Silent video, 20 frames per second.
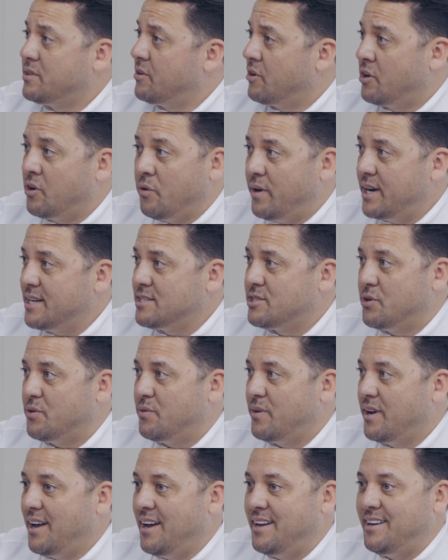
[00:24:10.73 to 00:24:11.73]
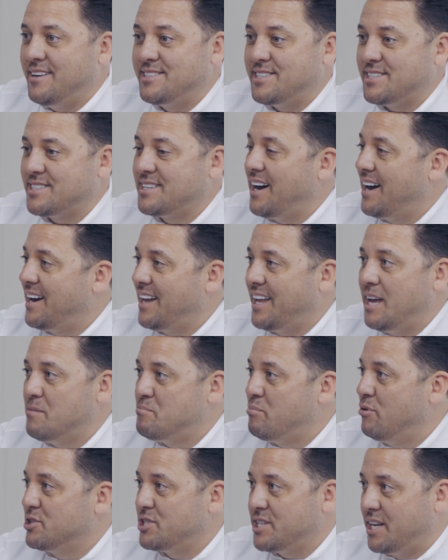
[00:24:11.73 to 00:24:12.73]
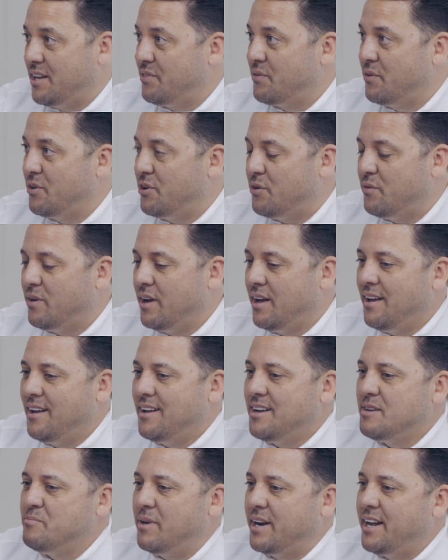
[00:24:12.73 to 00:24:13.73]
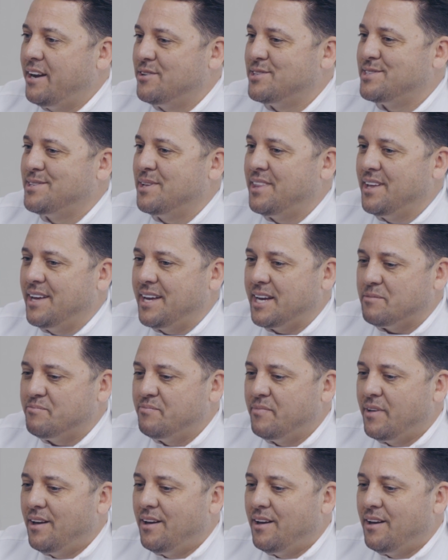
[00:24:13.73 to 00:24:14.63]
They're going to, and you just got to keep pushing through. But here's the thing.